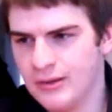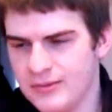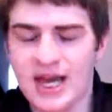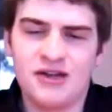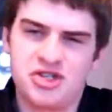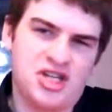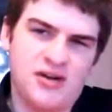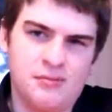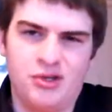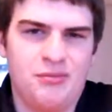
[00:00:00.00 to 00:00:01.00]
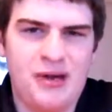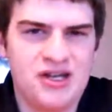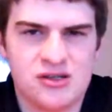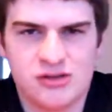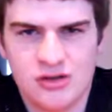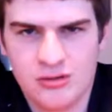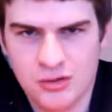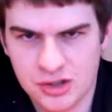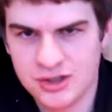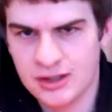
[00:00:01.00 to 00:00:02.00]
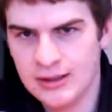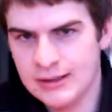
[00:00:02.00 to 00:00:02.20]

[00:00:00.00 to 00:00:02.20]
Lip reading: Yeah, child beauty pageants are the worst.